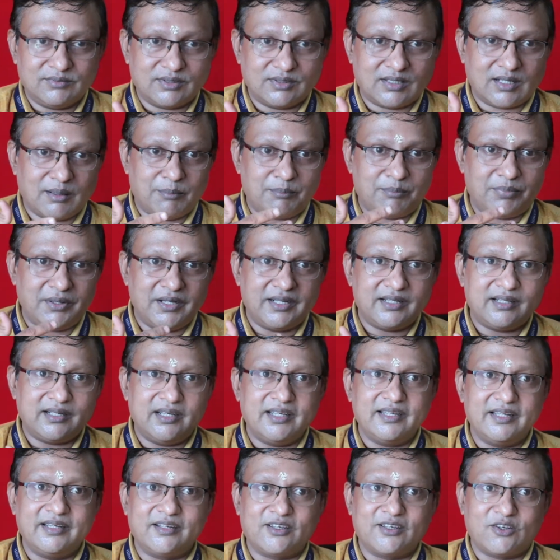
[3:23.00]

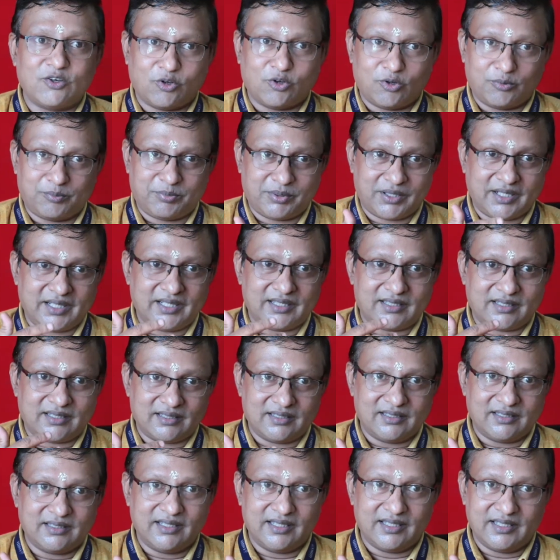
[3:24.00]
completely incorporate
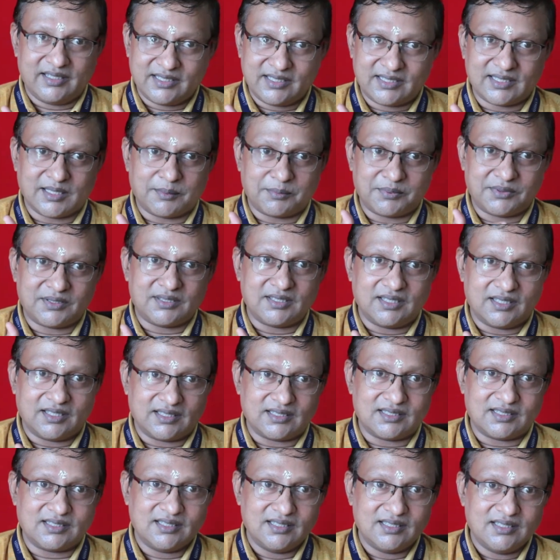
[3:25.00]
any
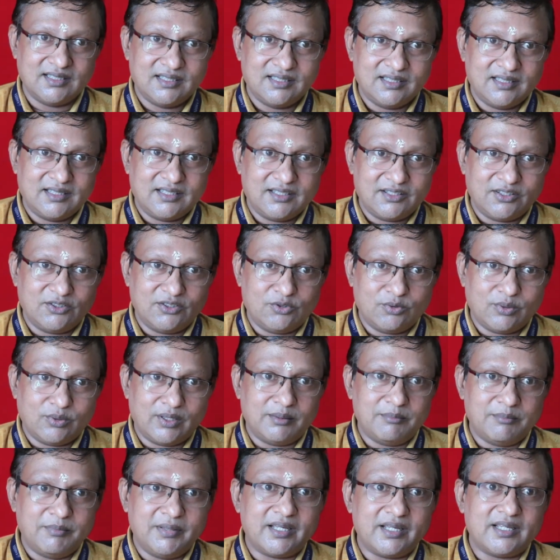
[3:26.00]
substance,
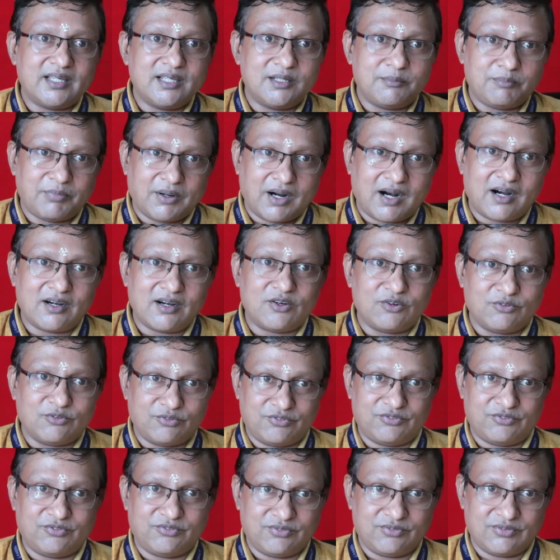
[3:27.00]
and make it part
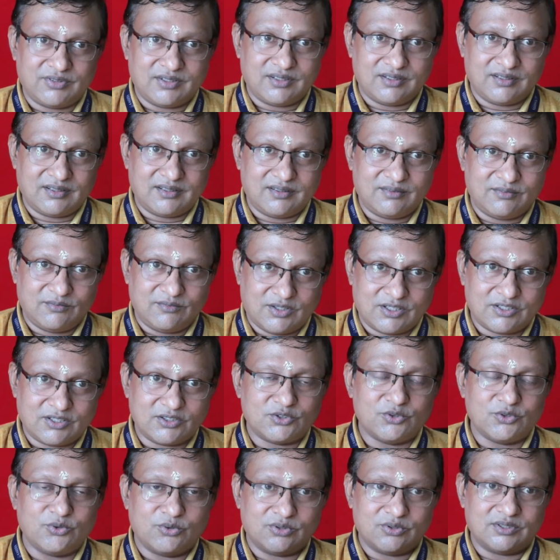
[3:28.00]
of
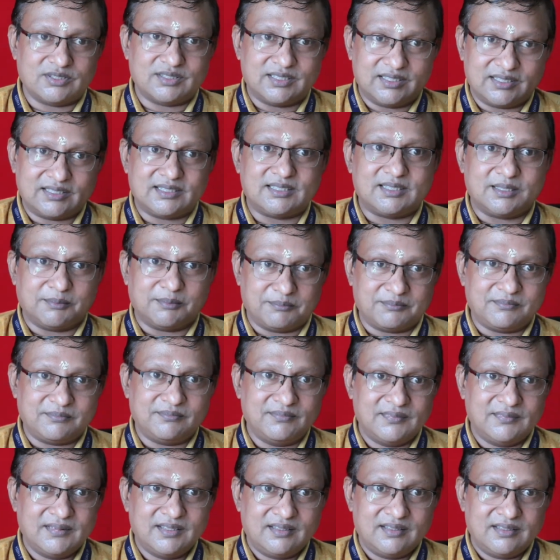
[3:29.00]
one's own system.
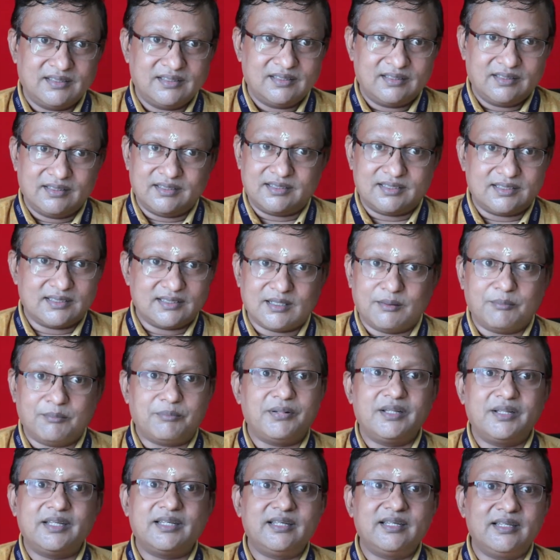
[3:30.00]
It is
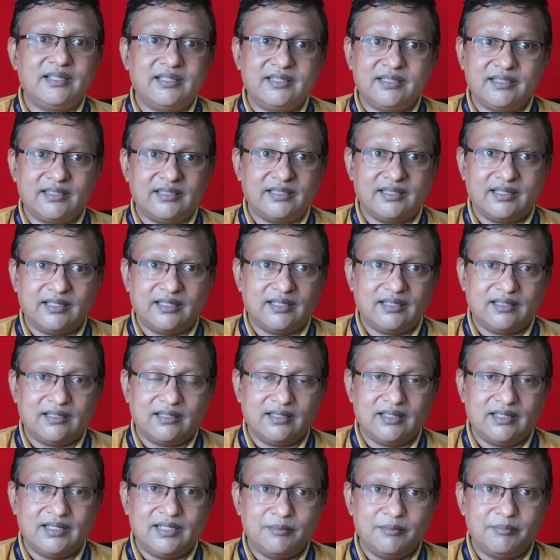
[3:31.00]
completely
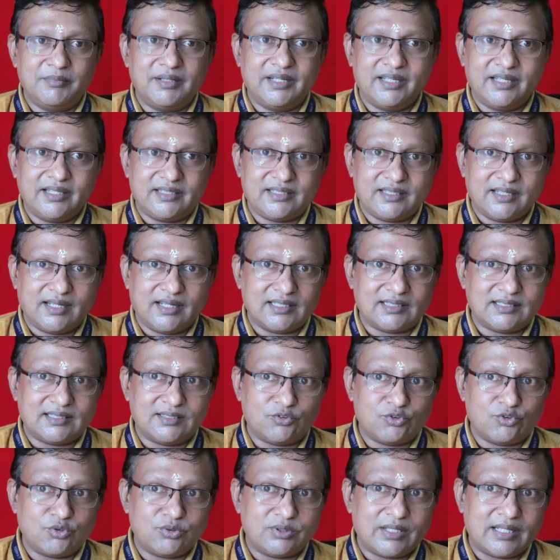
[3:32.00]

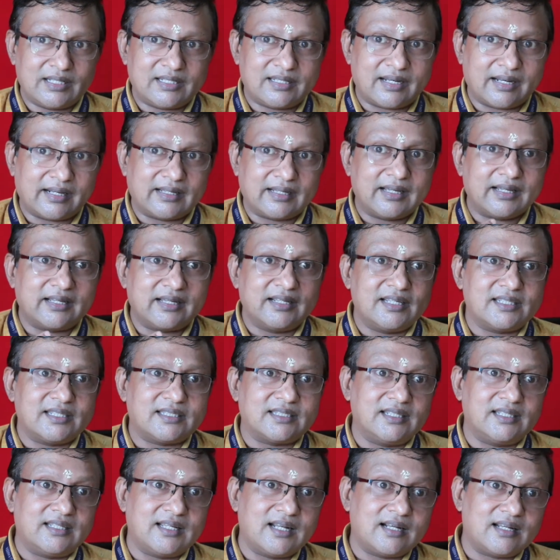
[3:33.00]
eliminated so that
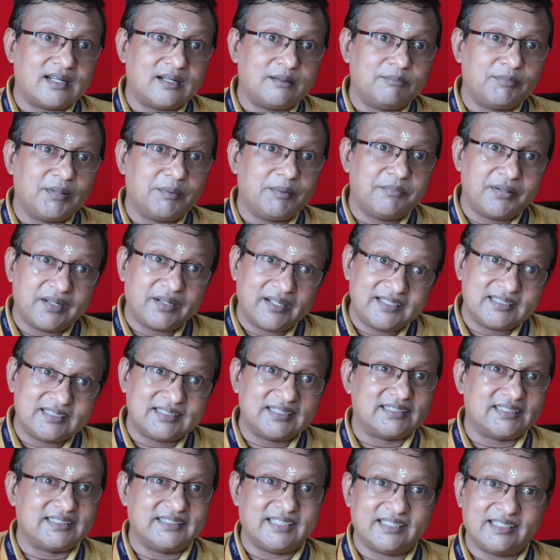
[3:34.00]
recognition, that
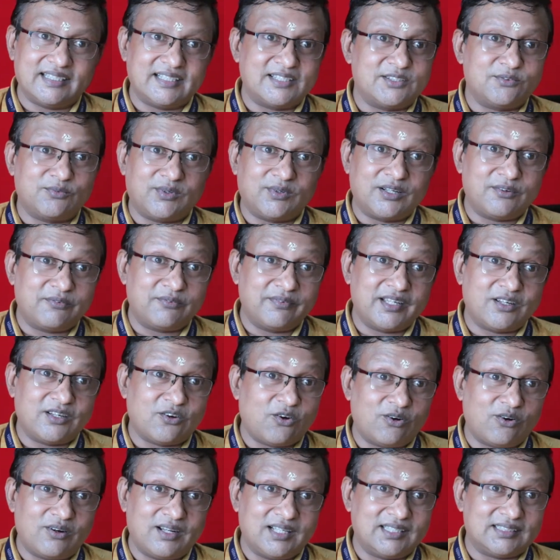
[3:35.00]
remembrance is there. That is what we
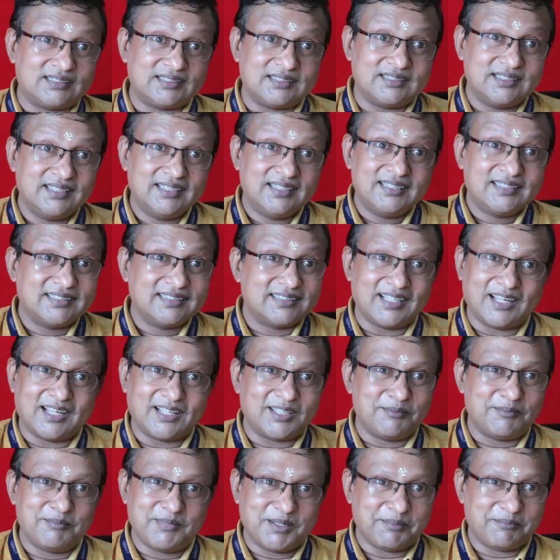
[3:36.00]
call as
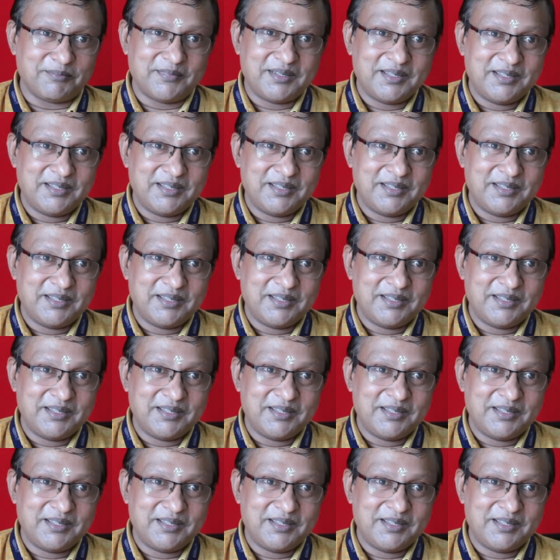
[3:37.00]
Satmya.